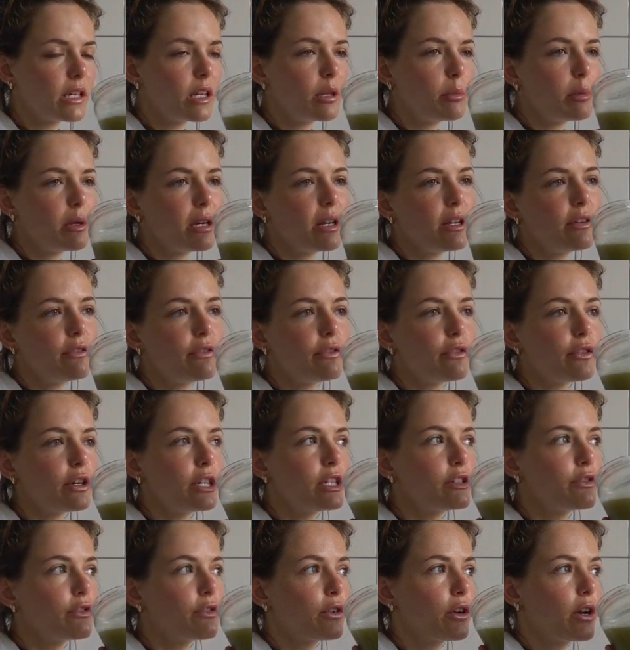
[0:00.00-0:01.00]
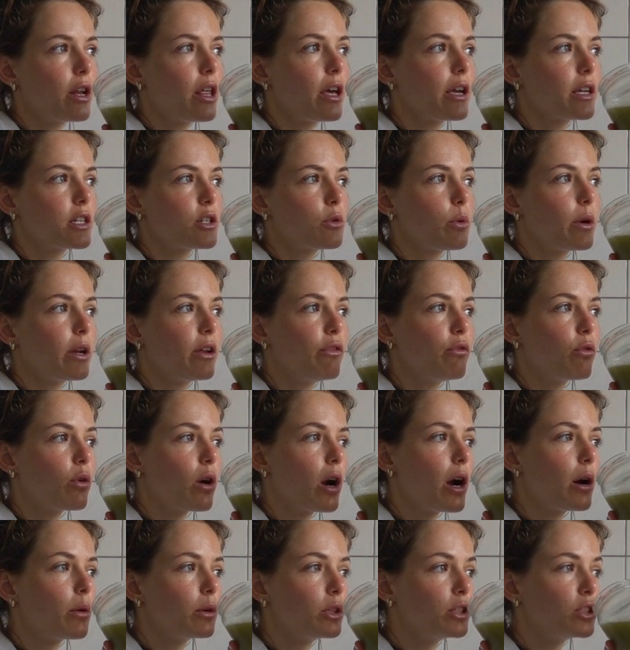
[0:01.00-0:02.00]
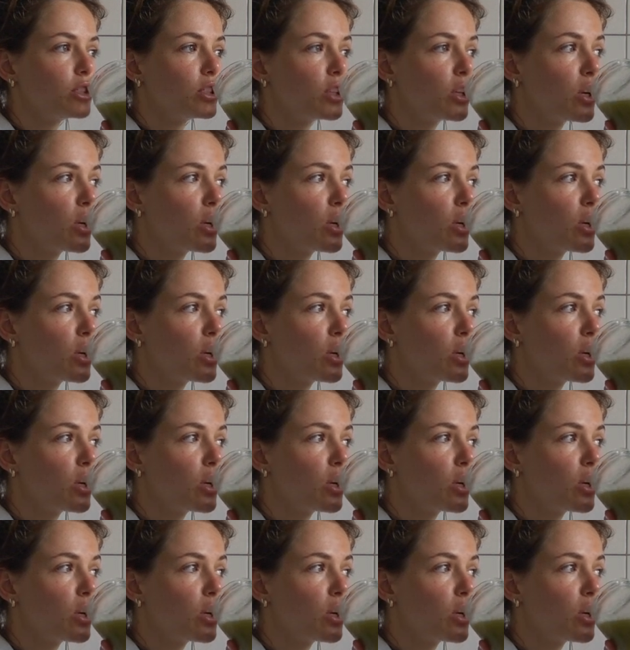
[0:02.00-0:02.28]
keep it in the fridge for like 24 hours.